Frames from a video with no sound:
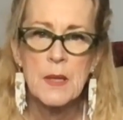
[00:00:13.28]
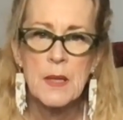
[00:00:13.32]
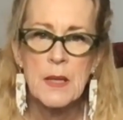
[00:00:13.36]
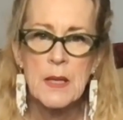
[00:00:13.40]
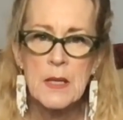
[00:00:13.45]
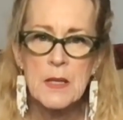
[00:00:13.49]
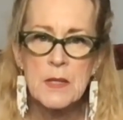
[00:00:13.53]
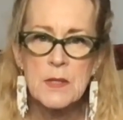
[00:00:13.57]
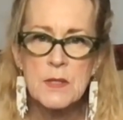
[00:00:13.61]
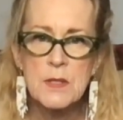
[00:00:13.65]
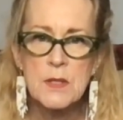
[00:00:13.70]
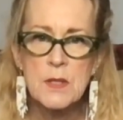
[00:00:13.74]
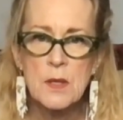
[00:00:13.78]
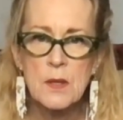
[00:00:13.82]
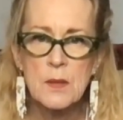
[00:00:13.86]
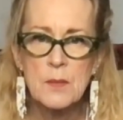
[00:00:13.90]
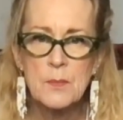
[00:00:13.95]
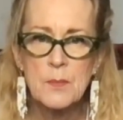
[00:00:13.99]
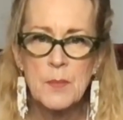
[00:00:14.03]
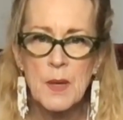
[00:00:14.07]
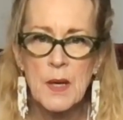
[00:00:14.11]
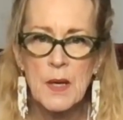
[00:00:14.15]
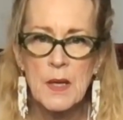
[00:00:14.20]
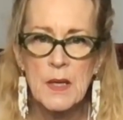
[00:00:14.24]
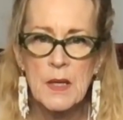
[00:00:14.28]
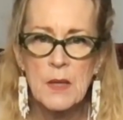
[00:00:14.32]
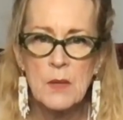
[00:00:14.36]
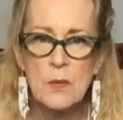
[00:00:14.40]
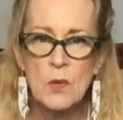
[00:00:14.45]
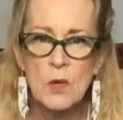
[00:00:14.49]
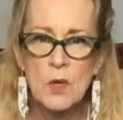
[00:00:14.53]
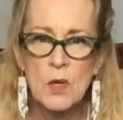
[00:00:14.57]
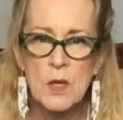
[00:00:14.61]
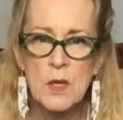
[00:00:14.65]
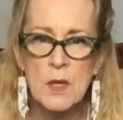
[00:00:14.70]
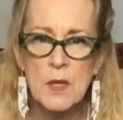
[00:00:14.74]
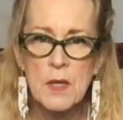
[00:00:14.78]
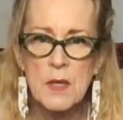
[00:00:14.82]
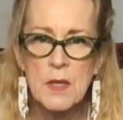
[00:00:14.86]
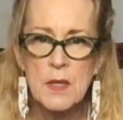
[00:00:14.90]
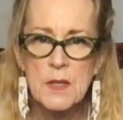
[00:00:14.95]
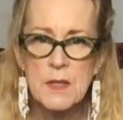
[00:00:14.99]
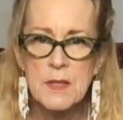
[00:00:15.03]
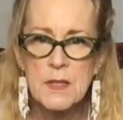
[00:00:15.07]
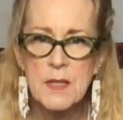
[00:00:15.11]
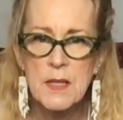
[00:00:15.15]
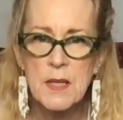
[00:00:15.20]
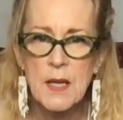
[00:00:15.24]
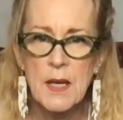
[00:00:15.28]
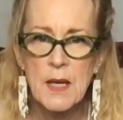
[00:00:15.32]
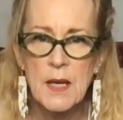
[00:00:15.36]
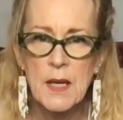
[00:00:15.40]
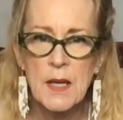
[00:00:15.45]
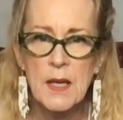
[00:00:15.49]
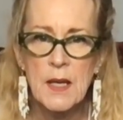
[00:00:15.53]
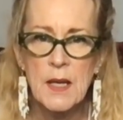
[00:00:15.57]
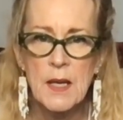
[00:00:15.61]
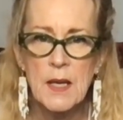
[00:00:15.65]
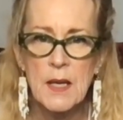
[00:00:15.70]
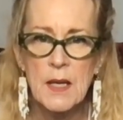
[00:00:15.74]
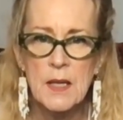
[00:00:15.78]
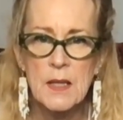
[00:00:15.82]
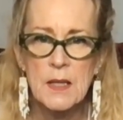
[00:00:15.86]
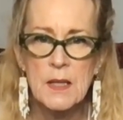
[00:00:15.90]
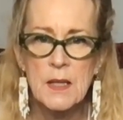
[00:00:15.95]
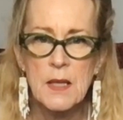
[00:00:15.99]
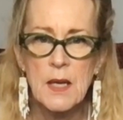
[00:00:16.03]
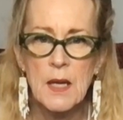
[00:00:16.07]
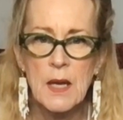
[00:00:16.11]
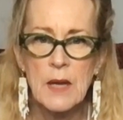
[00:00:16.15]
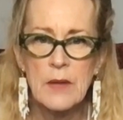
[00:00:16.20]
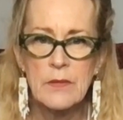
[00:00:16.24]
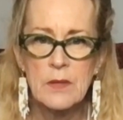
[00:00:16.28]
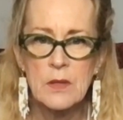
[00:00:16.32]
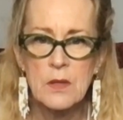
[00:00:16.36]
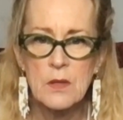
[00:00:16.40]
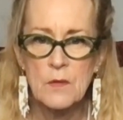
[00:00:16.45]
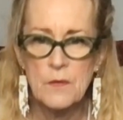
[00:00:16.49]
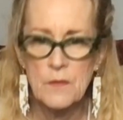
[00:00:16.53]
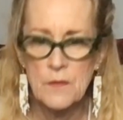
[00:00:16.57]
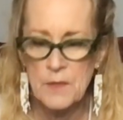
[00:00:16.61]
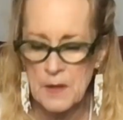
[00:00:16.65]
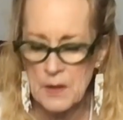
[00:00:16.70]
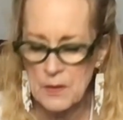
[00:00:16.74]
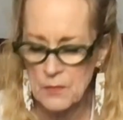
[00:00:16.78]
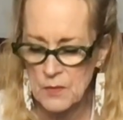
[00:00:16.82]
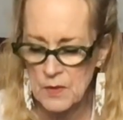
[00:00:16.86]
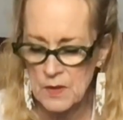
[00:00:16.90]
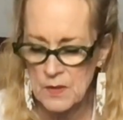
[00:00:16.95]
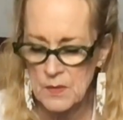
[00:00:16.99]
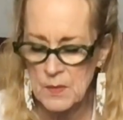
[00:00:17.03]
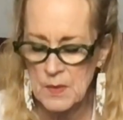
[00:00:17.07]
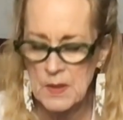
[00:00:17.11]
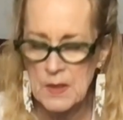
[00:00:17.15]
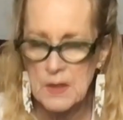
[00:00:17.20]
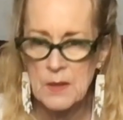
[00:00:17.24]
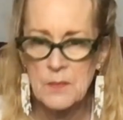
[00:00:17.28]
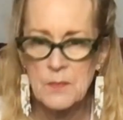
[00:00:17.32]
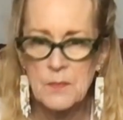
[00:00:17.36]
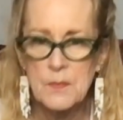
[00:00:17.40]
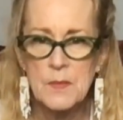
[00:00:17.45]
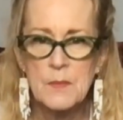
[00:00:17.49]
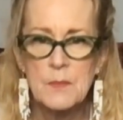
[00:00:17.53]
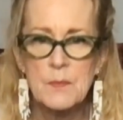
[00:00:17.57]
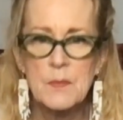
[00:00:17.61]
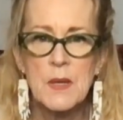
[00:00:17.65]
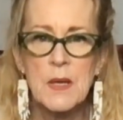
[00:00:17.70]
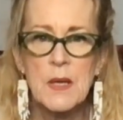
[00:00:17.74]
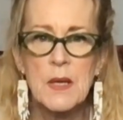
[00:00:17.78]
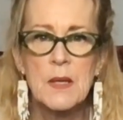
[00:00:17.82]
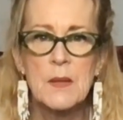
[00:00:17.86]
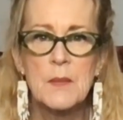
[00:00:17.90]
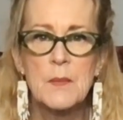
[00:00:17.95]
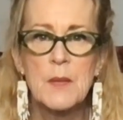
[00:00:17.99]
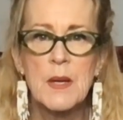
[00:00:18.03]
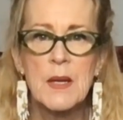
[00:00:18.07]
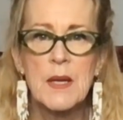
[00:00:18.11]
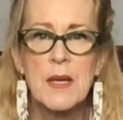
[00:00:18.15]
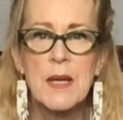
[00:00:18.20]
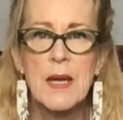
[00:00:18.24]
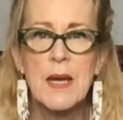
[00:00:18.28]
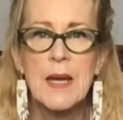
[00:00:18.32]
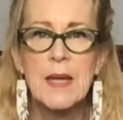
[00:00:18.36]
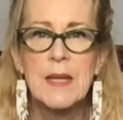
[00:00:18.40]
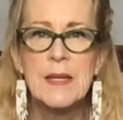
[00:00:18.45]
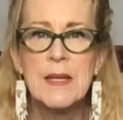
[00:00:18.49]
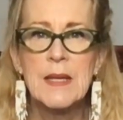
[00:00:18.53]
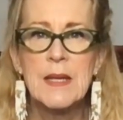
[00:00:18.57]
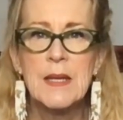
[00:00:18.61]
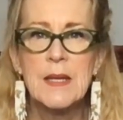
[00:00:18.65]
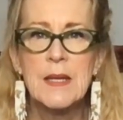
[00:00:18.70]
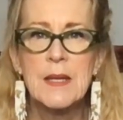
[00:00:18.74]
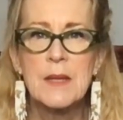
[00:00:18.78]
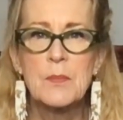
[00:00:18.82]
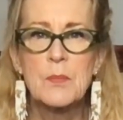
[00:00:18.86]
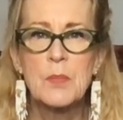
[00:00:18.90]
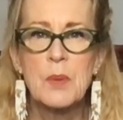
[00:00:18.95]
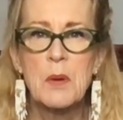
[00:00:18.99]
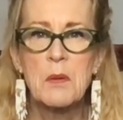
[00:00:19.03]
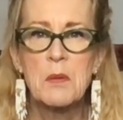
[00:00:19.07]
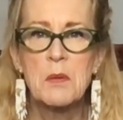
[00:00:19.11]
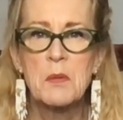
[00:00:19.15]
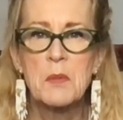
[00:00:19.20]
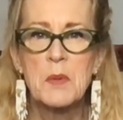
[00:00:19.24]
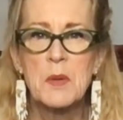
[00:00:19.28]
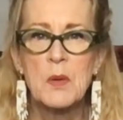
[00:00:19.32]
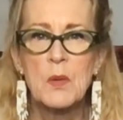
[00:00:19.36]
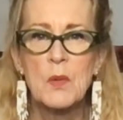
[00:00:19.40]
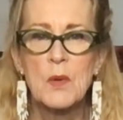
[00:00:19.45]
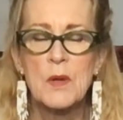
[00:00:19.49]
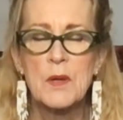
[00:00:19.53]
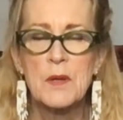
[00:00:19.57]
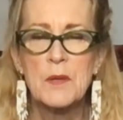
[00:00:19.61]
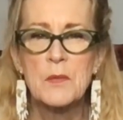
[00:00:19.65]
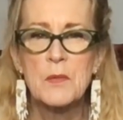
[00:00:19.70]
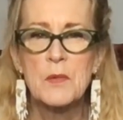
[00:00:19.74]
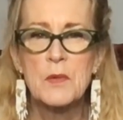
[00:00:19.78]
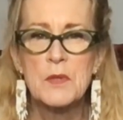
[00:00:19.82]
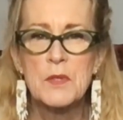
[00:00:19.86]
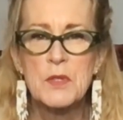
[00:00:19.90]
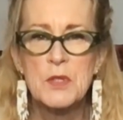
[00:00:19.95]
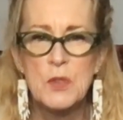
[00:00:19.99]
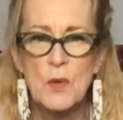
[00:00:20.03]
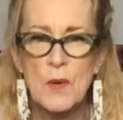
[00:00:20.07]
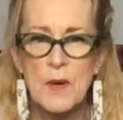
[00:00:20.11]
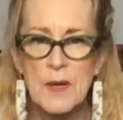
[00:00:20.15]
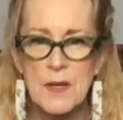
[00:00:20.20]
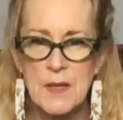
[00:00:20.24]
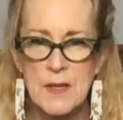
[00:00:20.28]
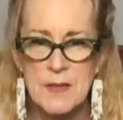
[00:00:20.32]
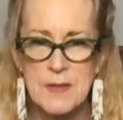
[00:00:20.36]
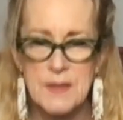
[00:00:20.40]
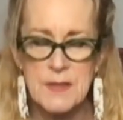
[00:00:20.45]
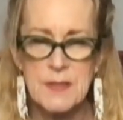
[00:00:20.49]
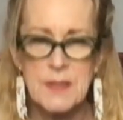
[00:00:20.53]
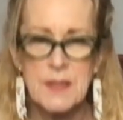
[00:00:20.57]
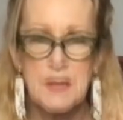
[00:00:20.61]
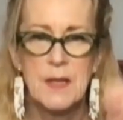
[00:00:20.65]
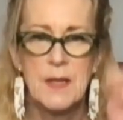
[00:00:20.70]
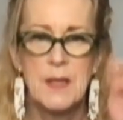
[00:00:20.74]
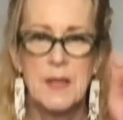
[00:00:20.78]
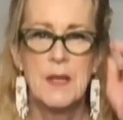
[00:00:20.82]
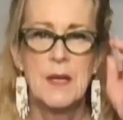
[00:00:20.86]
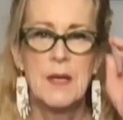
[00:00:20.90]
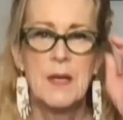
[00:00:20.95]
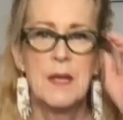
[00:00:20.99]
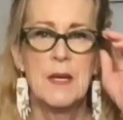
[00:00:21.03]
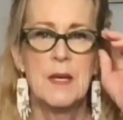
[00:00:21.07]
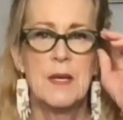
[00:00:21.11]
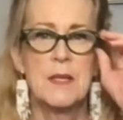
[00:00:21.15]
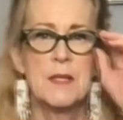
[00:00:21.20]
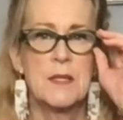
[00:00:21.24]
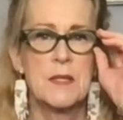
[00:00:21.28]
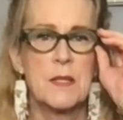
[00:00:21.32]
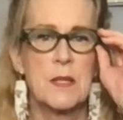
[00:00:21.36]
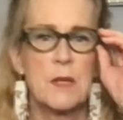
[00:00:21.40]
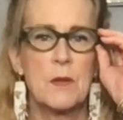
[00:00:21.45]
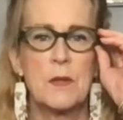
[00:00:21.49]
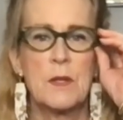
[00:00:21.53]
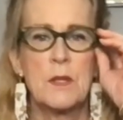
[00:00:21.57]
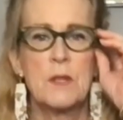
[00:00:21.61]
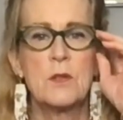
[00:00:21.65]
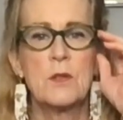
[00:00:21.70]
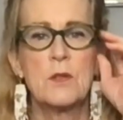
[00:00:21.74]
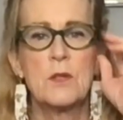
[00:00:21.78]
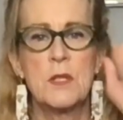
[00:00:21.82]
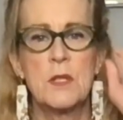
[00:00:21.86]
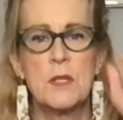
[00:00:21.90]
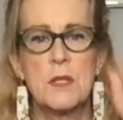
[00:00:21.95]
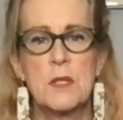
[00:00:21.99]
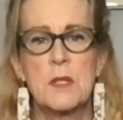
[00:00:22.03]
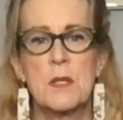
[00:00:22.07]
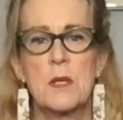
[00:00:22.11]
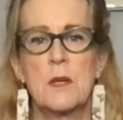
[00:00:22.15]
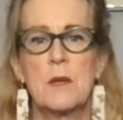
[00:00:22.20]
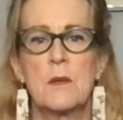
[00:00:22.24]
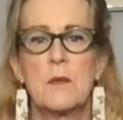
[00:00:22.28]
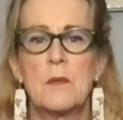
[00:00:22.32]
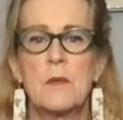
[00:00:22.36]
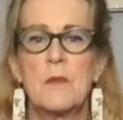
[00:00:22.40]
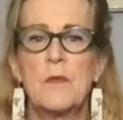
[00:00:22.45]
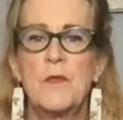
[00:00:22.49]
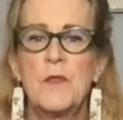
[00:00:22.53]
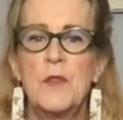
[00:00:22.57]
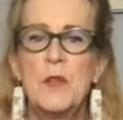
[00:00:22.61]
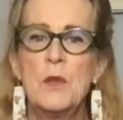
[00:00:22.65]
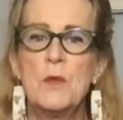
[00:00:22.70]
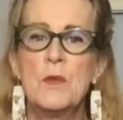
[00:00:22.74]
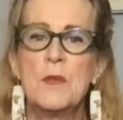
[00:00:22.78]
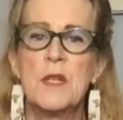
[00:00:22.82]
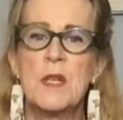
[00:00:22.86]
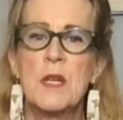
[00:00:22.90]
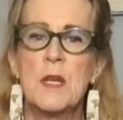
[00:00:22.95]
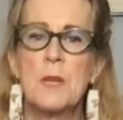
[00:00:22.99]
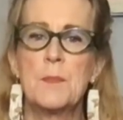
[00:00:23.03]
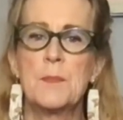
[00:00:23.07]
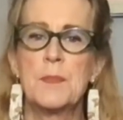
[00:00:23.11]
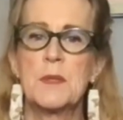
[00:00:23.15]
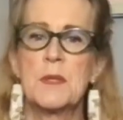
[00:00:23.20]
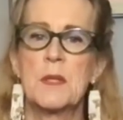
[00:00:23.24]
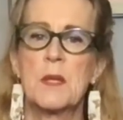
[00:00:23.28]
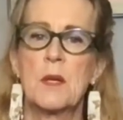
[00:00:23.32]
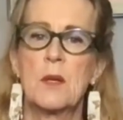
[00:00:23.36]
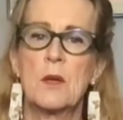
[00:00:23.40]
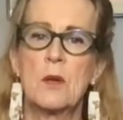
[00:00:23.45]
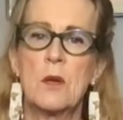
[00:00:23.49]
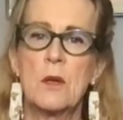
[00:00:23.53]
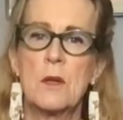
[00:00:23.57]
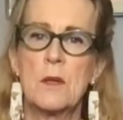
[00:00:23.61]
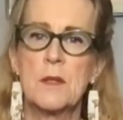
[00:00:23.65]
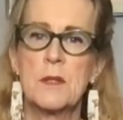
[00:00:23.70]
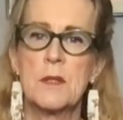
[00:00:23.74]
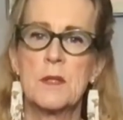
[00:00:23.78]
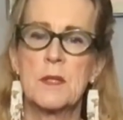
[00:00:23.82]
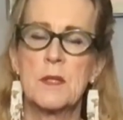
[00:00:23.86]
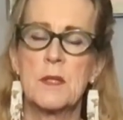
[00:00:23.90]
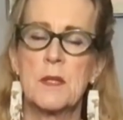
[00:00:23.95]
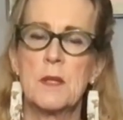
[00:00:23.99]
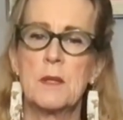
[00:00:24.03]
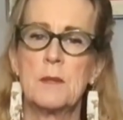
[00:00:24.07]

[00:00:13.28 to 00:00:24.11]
hints on body work today, and I have a little friend with me. My cat Nina probably will join us. So these are just a few tips. I call this